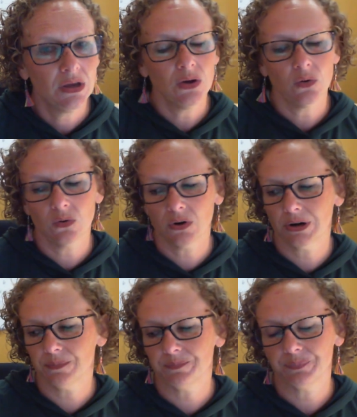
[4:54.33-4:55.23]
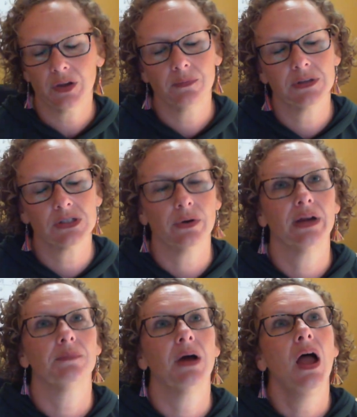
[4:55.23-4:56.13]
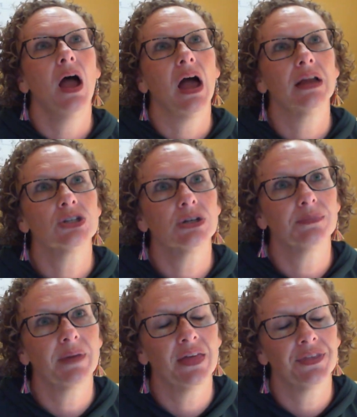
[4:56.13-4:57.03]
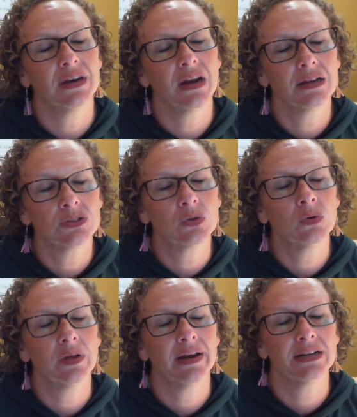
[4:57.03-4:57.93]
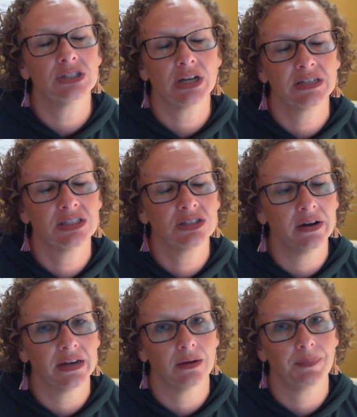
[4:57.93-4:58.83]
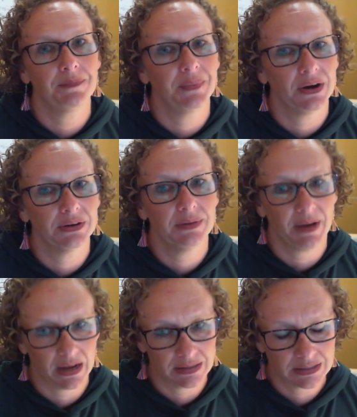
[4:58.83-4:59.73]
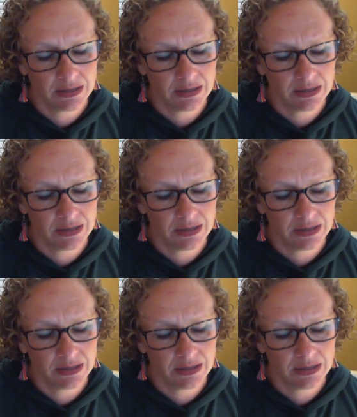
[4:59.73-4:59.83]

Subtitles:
or Miss Graham, I took math in high school and I stunk it up. I barely passed.